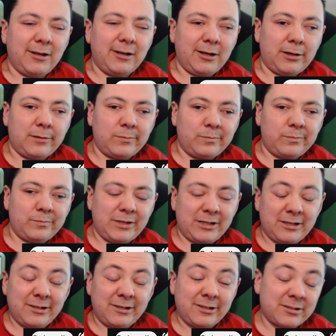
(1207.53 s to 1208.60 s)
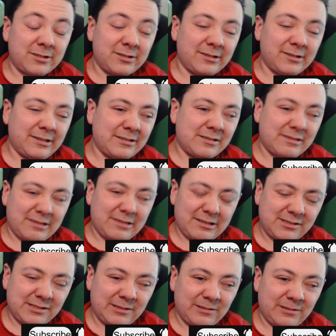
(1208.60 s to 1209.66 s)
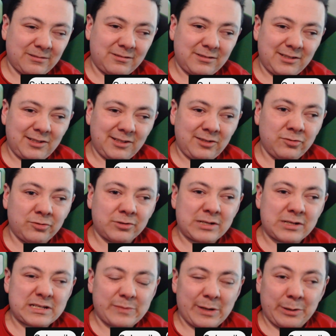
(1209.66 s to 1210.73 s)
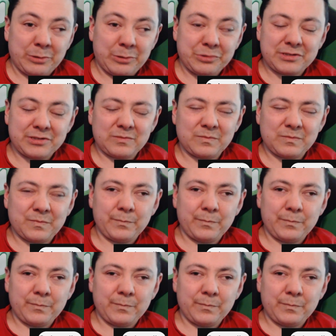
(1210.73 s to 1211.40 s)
In addition to this is your spouse.